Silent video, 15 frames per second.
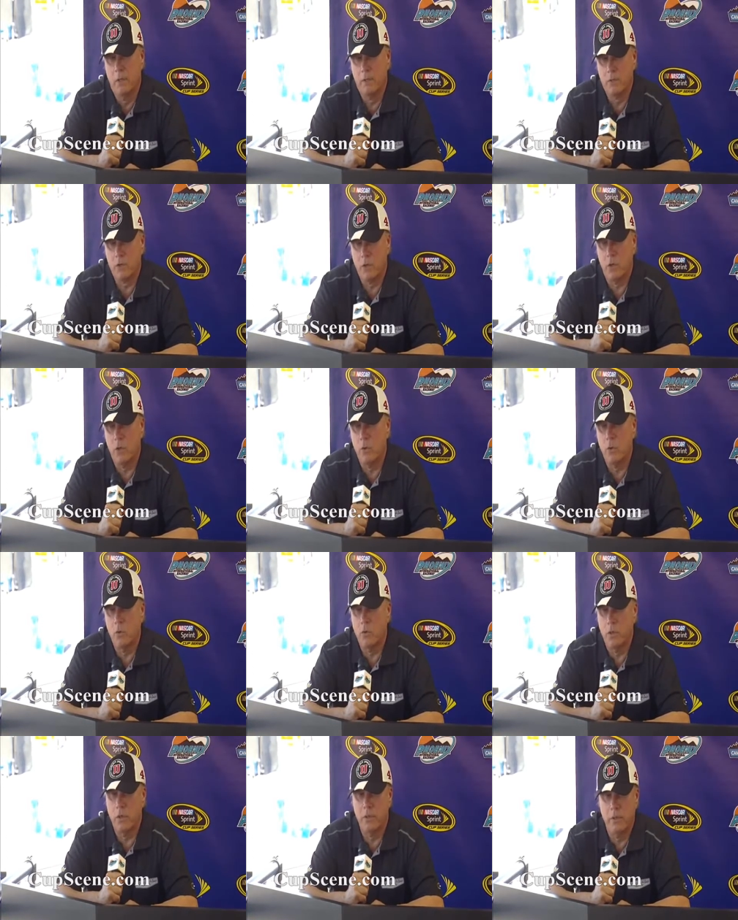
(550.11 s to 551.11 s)
so
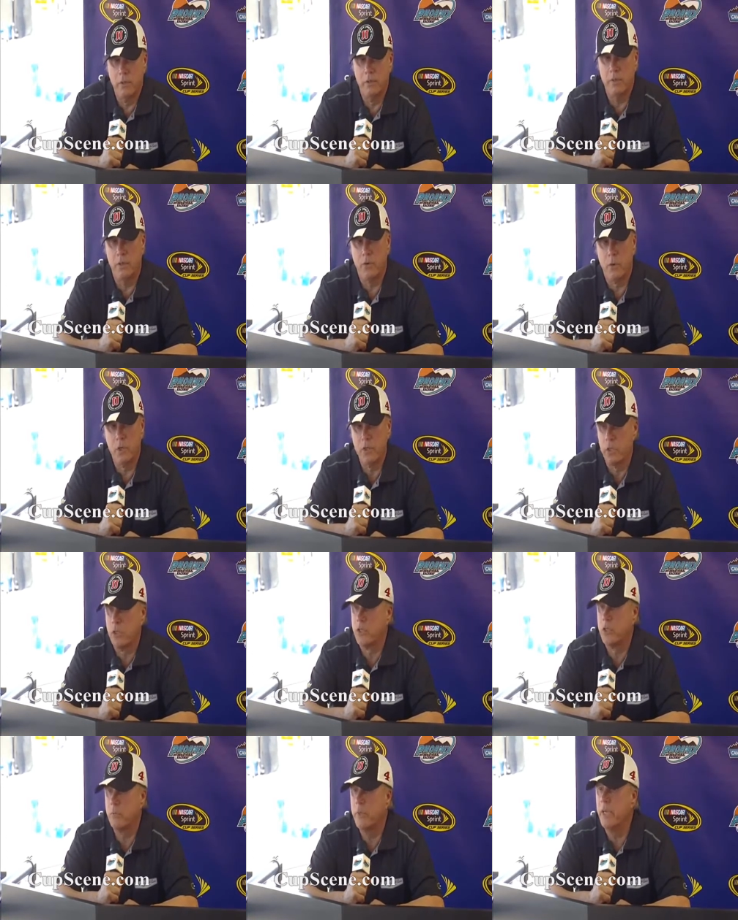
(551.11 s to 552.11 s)

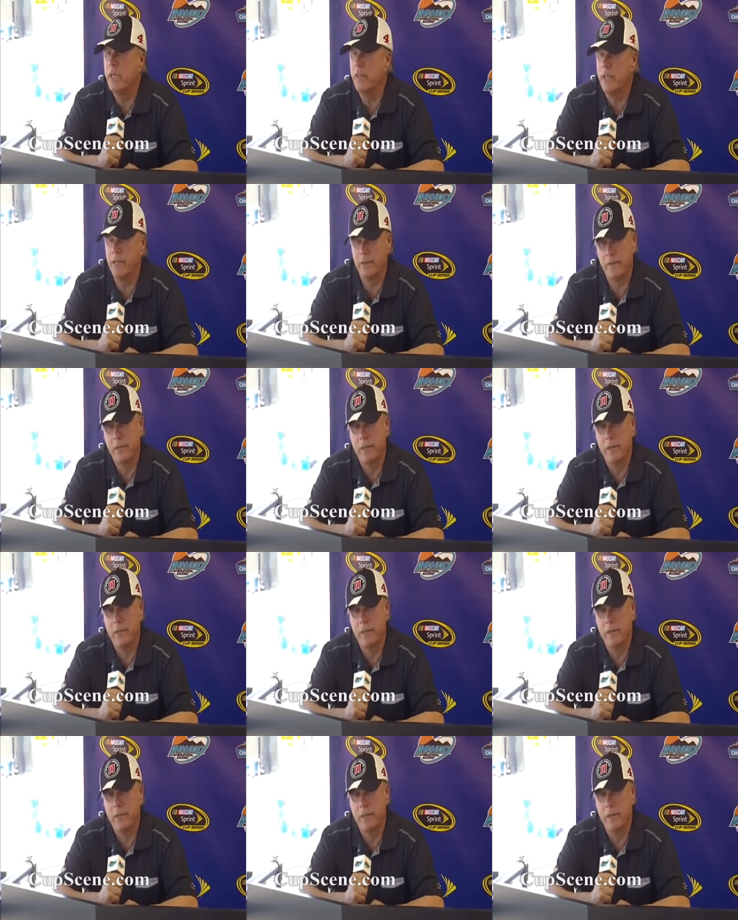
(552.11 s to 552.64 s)
incredulous to me that